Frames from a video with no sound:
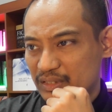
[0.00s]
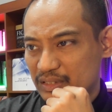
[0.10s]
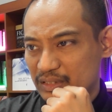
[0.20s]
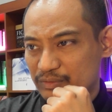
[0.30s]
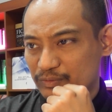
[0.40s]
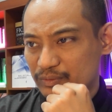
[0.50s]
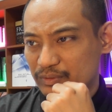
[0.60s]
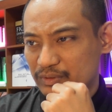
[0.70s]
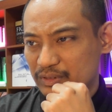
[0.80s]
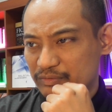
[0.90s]
If
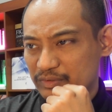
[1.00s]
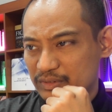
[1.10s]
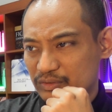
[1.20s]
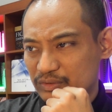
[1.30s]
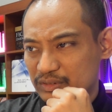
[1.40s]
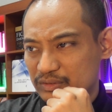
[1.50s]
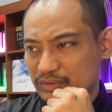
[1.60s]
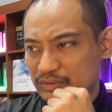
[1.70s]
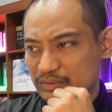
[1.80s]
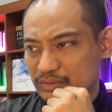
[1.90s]
it only
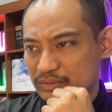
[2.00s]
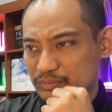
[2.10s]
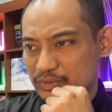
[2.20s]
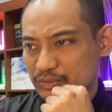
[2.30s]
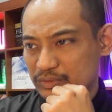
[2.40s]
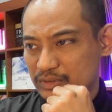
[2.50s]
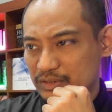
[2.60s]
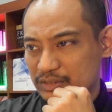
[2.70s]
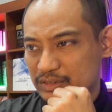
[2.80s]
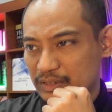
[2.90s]
God, we don't
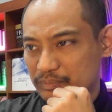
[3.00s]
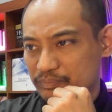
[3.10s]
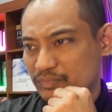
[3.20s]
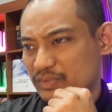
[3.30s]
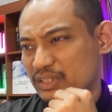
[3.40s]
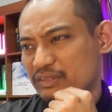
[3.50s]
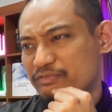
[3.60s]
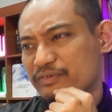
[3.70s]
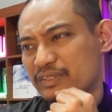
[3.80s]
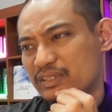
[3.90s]
need Islam.
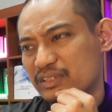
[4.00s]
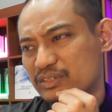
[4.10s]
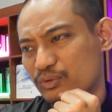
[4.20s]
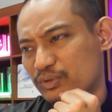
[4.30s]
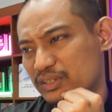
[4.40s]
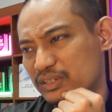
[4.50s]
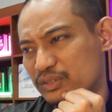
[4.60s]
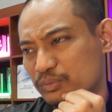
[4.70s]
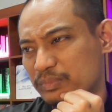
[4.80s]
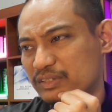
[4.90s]
If it is only
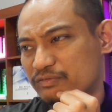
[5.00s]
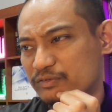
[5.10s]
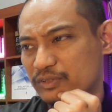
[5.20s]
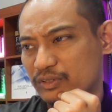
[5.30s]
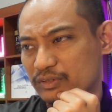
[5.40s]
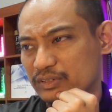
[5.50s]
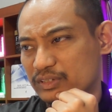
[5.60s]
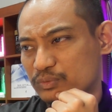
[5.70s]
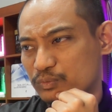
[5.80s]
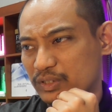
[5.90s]
to believe God
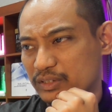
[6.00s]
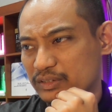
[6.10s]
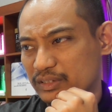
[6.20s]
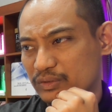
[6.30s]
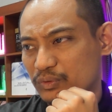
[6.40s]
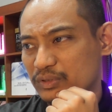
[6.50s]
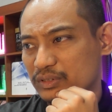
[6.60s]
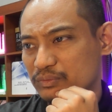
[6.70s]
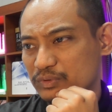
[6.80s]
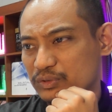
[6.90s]
is one and
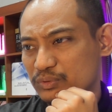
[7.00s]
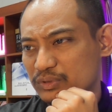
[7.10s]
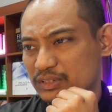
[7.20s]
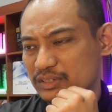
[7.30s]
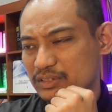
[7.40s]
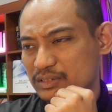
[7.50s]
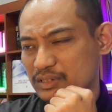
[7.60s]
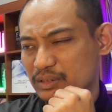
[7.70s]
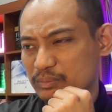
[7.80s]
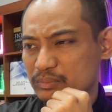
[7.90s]
only, we don't need
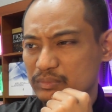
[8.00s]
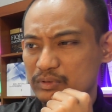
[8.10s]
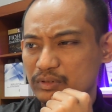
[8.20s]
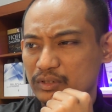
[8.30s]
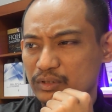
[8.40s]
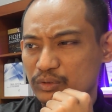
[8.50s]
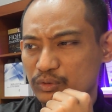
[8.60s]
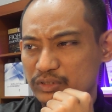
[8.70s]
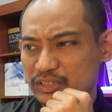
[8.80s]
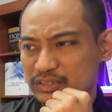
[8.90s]
Islam.
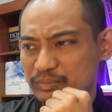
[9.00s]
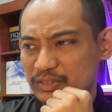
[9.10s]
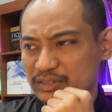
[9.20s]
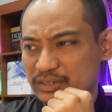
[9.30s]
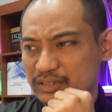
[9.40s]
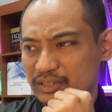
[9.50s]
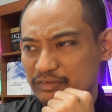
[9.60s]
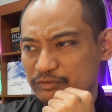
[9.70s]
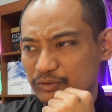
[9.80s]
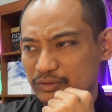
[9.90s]
Old Testament is
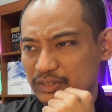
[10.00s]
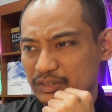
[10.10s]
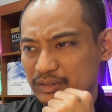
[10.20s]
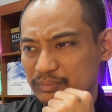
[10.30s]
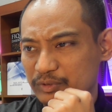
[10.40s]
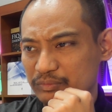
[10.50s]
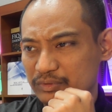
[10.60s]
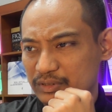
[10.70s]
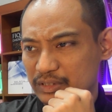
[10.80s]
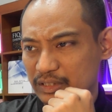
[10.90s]
enough talking about
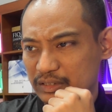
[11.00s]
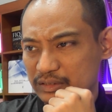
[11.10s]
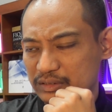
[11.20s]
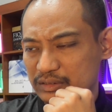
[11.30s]
that.